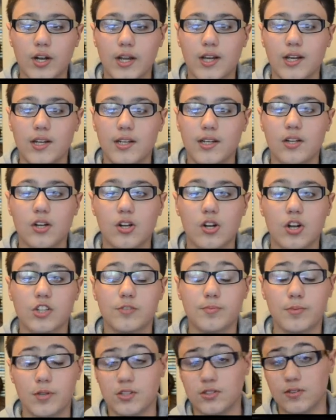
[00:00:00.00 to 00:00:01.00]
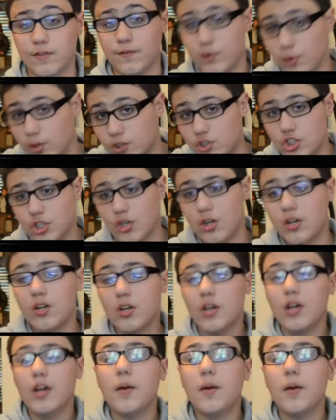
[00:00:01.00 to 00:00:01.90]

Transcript: like a leader class, but it's a Voyager.